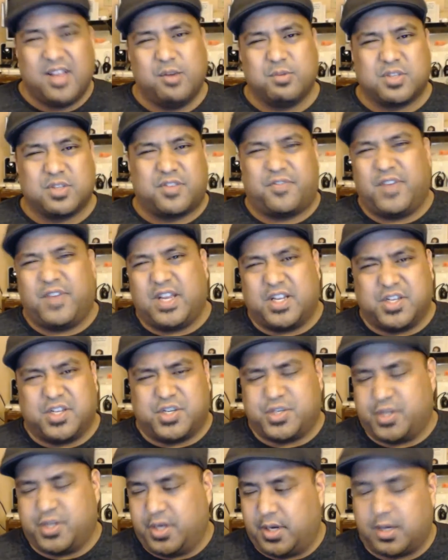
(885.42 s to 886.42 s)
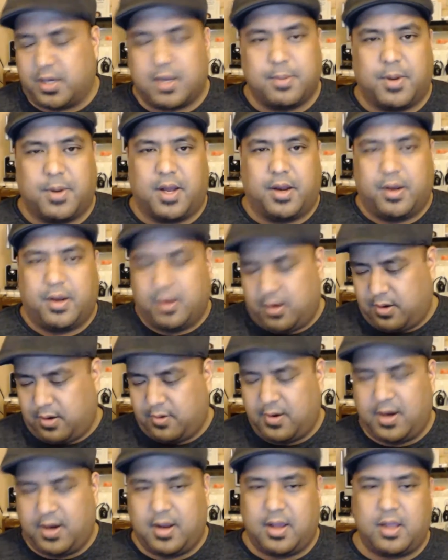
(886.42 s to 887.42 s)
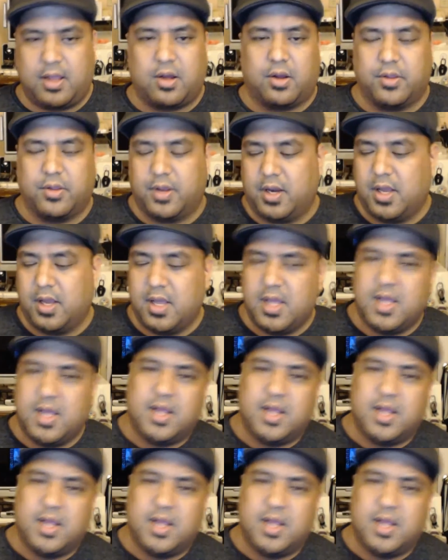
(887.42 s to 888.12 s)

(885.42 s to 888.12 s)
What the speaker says: It was fake as shit. Come on. All right, I called it.